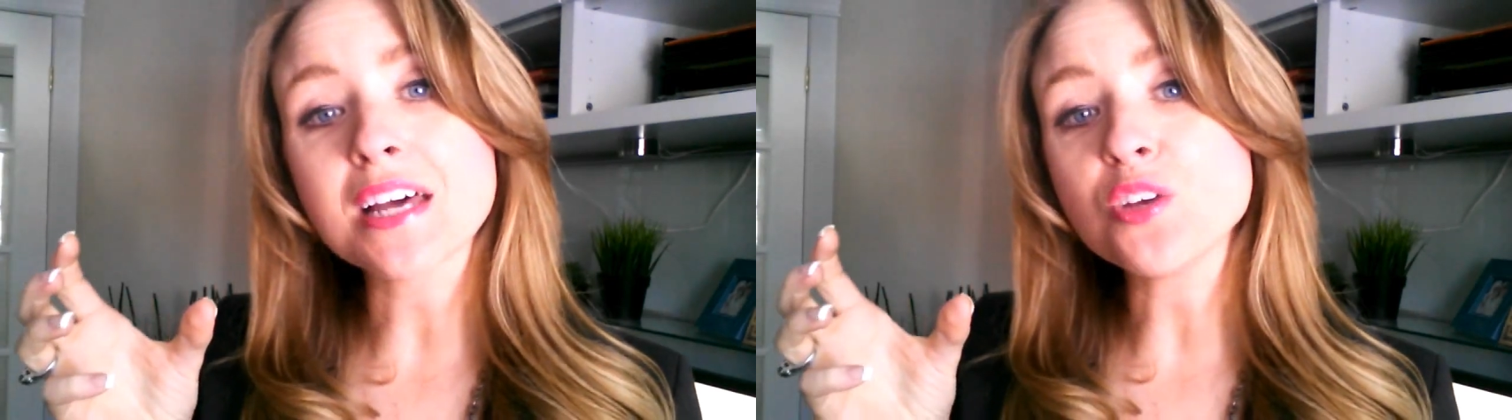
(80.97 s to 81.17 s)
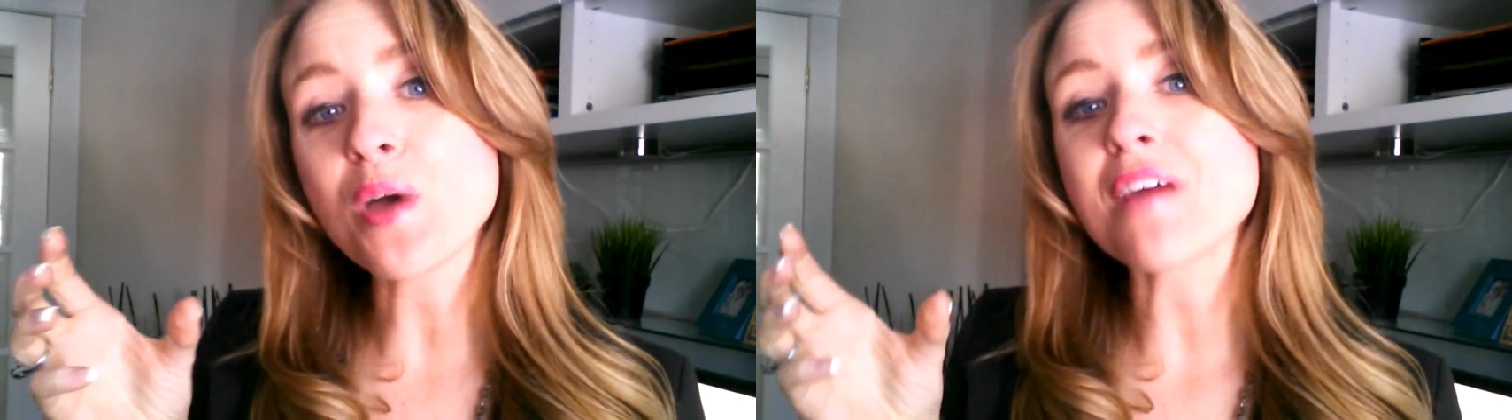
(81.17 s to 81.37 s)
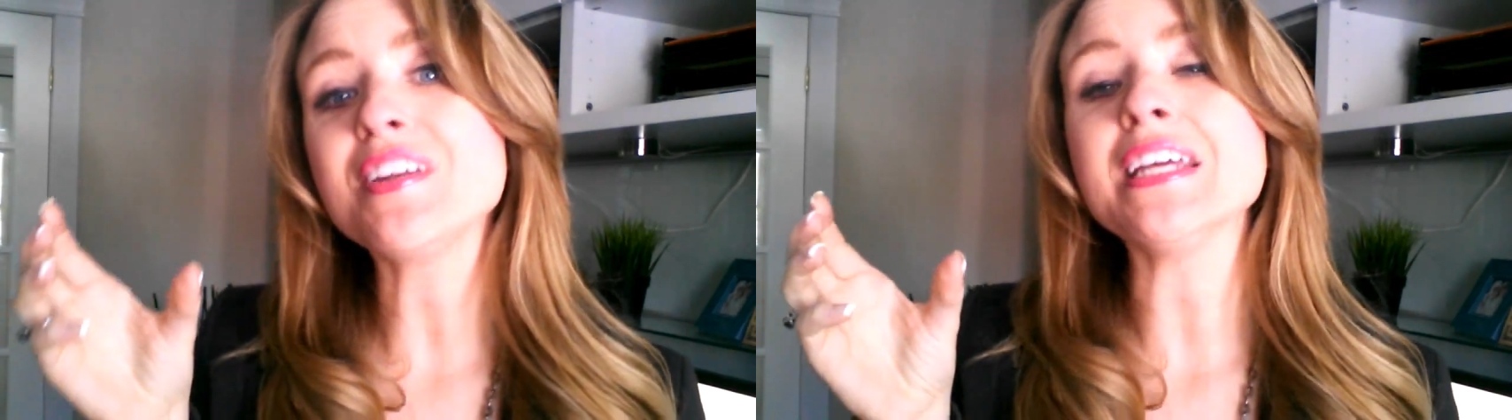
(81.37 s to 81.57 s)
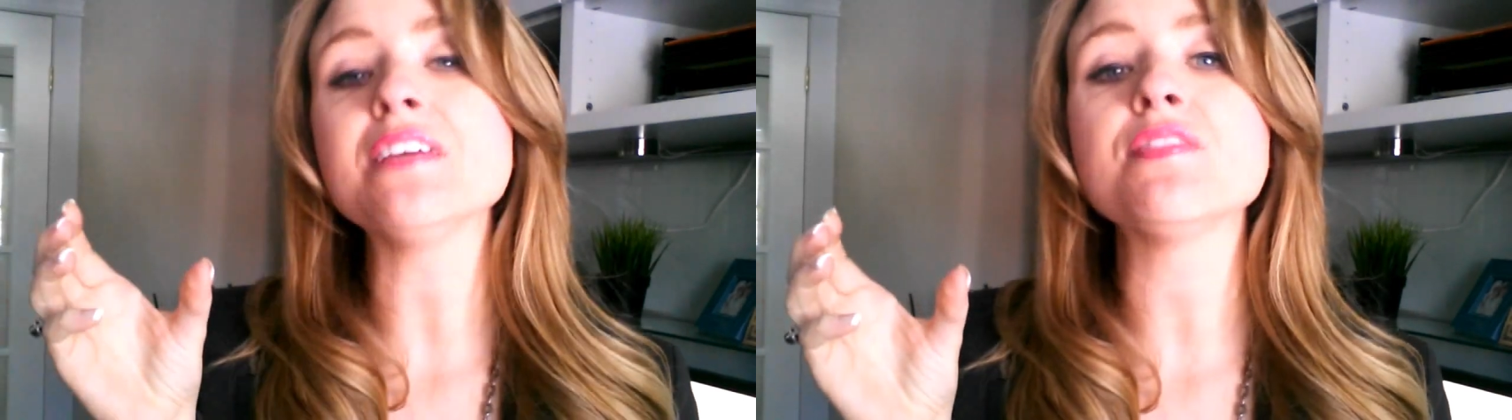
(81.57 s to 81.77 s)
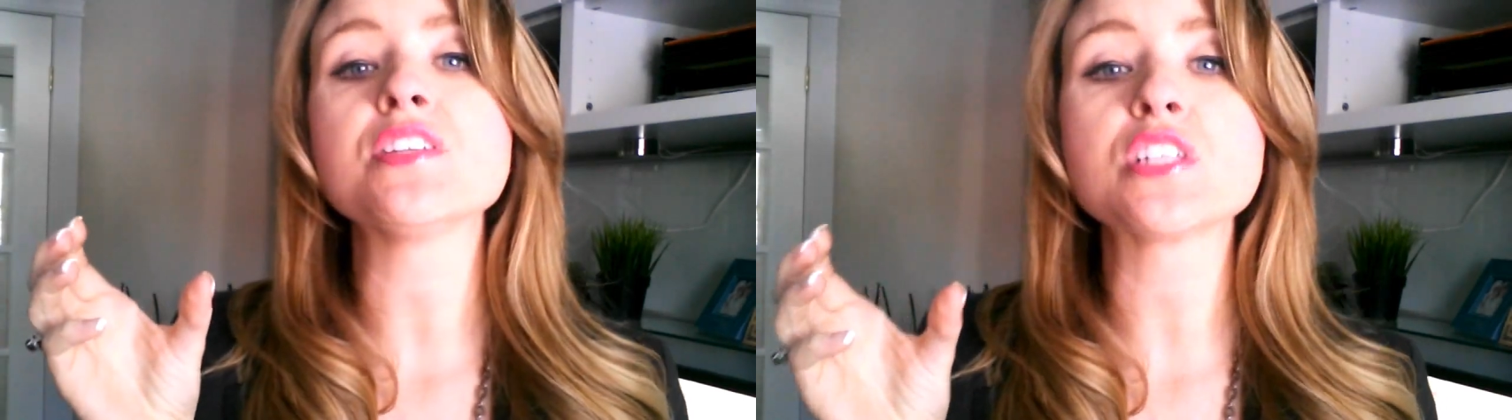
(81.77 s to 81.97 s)
that you have an
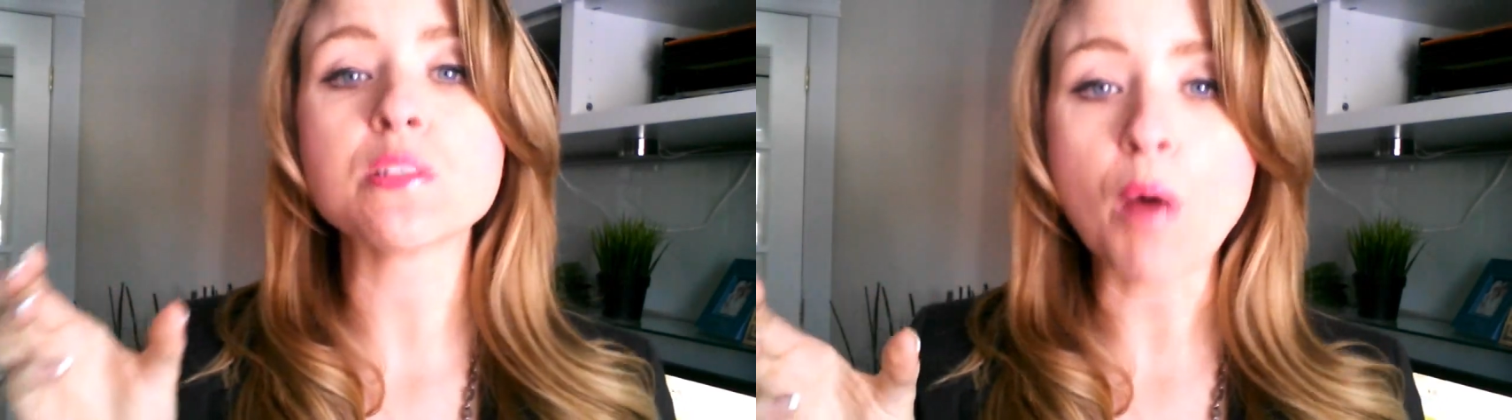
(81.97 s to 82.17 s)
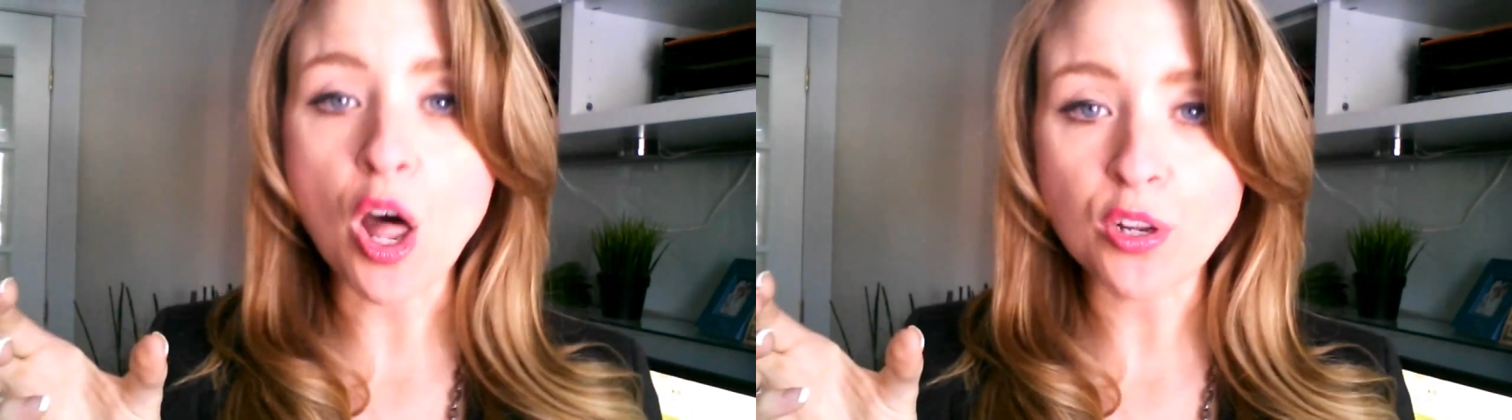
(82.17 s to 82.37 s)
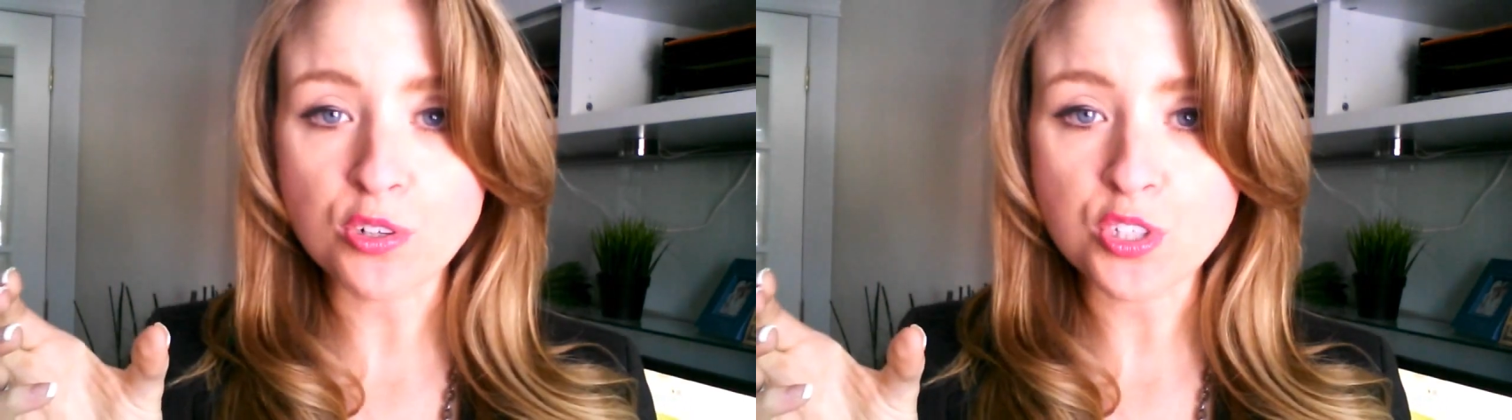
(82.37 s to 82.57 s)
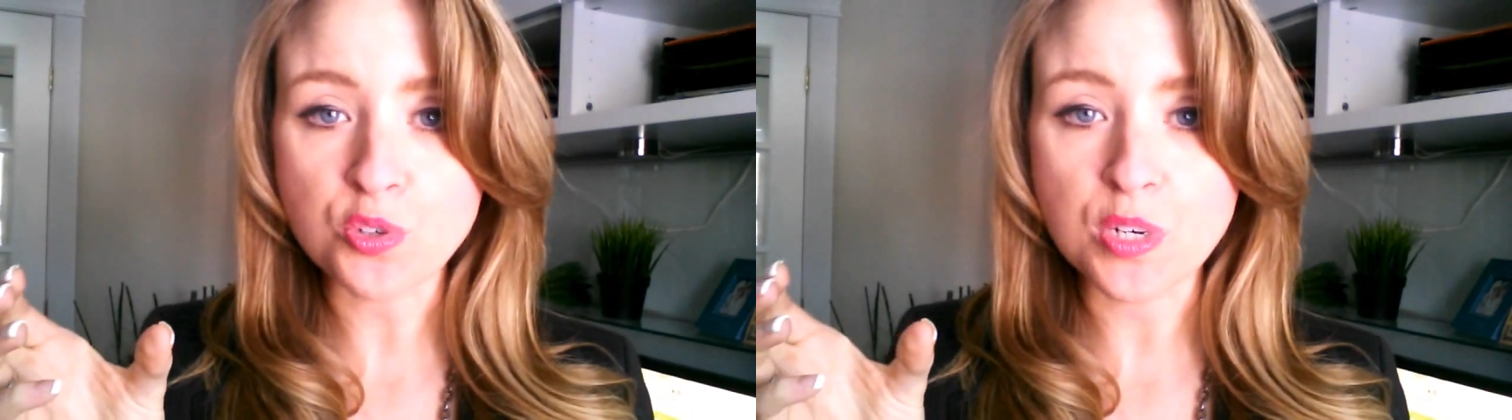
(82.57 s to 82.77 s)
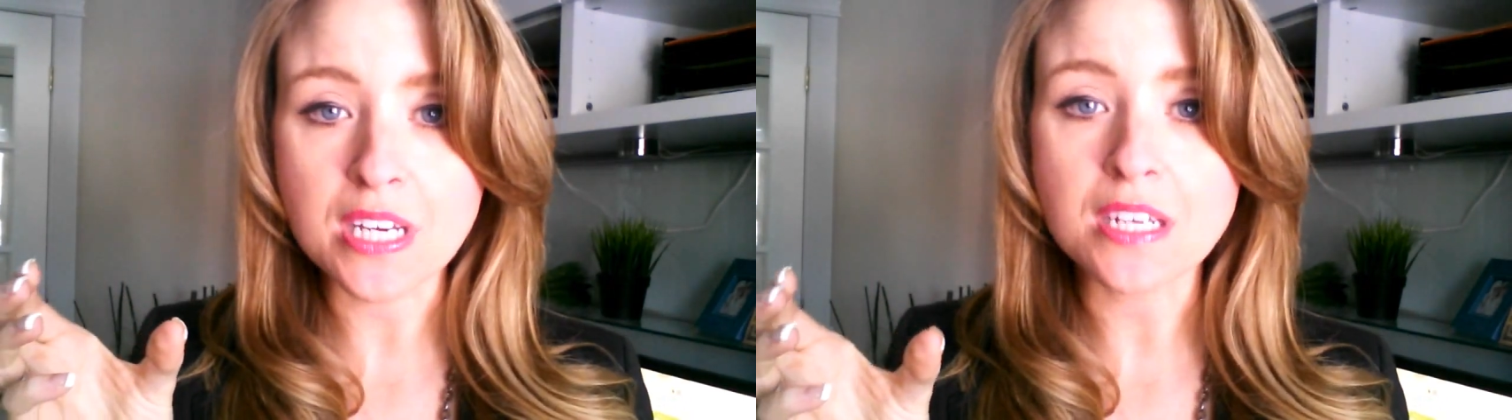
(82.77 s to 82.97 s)
even smaller
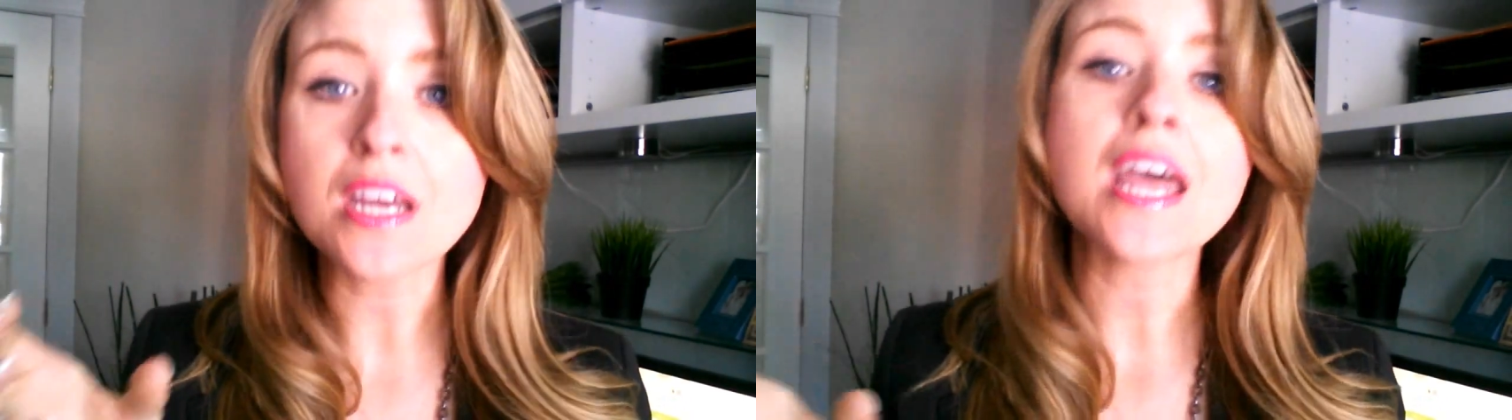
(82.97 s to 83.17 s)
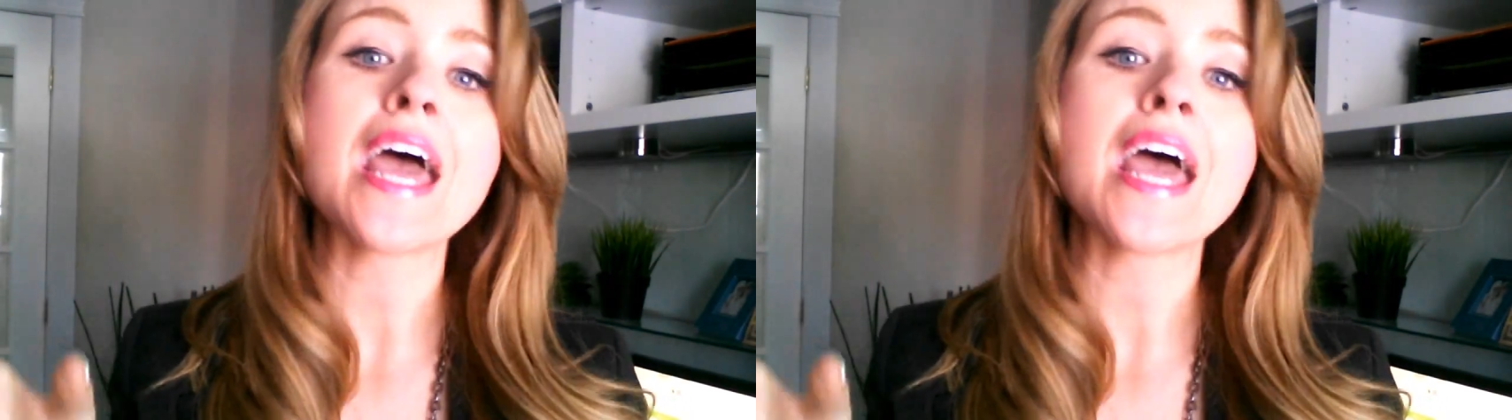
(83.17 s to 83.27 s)
screen